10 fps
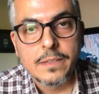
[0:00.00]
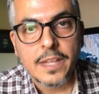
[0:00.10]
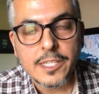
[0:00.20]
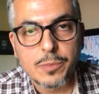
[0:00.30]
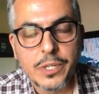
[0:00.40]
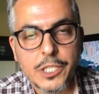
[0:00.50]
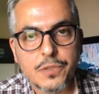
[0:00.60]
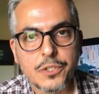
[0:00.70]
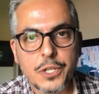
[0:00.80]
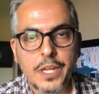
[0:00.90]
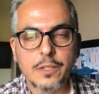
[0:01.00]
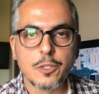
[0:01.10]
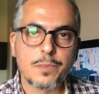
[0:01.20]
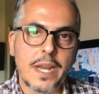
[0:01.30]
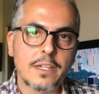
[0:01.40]
Thanks, Manish, for sharing
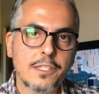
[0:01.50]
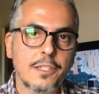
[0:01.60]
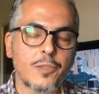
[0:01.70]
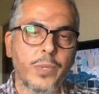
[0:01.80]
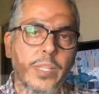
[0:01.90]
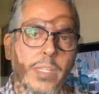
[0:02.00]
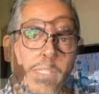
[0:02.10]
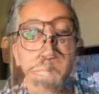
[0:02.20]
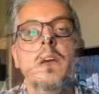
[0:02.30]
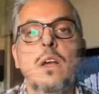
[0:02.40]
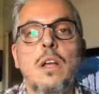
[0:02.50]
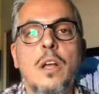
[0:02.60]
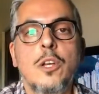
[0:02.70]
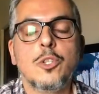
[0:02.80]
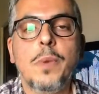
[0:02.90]
those practices with us.
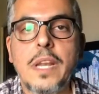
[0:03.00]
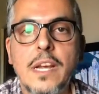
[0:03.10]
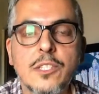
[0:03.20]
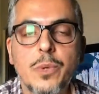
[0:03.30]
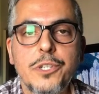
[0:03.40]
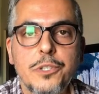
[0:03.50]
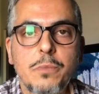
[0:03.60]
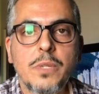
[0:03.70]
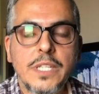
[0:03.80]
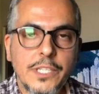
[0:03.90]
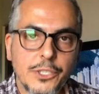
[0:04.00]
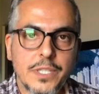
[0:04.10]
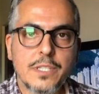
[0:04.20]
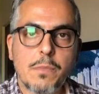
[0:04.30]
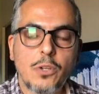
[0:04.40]
So my last question,
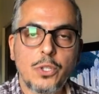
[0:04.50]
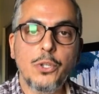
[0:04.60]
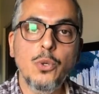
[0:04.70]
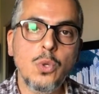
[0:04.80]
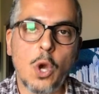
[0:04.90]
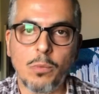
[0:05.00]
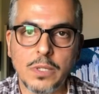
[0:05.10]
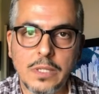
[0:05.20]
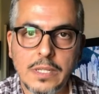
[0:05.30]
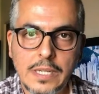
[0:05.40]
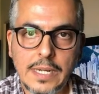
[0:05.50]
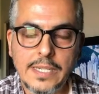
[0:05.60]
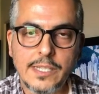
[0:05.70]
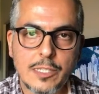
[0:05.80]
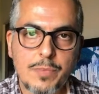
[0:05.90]
Manish, is about the new normal.
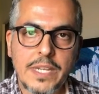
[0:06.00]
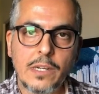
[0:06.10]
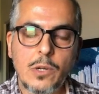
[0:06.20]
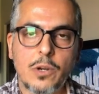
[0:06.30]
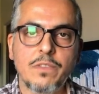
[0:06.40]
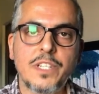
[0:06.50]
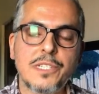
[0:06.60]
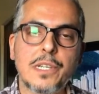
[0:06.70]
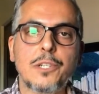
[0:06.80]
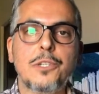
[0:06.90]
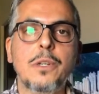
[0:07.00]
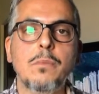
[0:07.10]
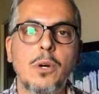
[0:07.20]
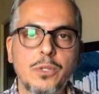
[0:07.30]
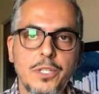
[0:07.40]
There's been a lot of discussion
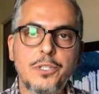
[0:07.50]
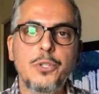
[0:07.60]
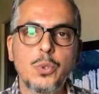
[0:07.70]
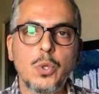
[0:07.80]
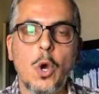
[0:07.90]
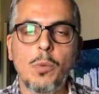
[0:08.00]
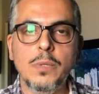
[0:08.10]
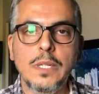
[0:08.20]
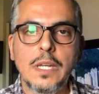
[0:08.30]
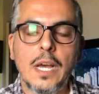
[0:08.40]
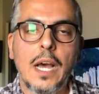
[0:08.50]
about this new normal